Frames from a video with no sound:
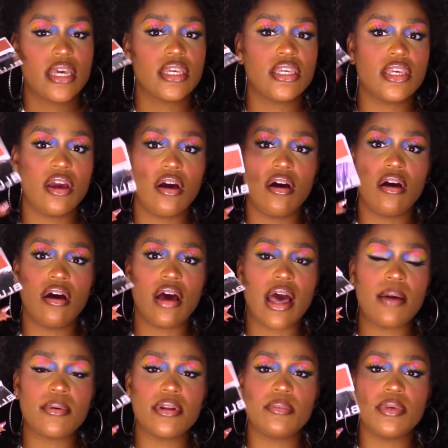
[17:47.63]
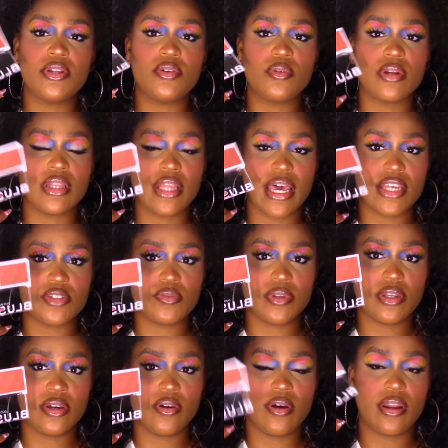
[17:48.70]
Y'all, I'm gonna be doing a lash
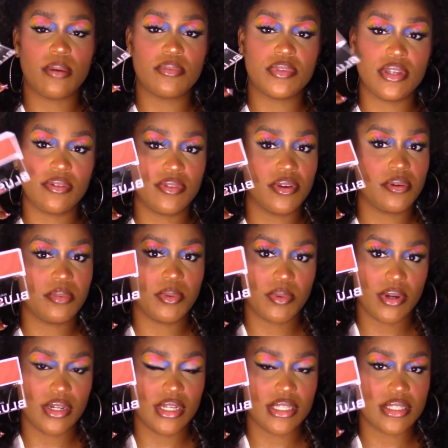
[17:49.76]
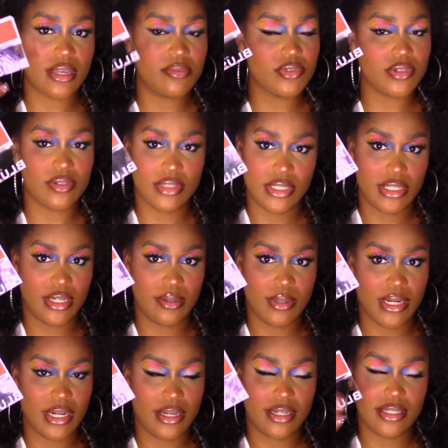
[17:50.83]
video and I'm definitely gonna be wearing this. I'm just gonna tell y'all
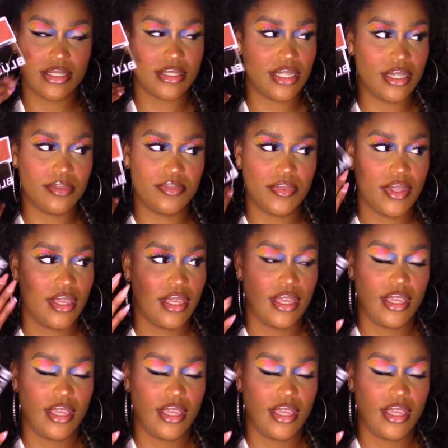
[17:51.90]
right now because that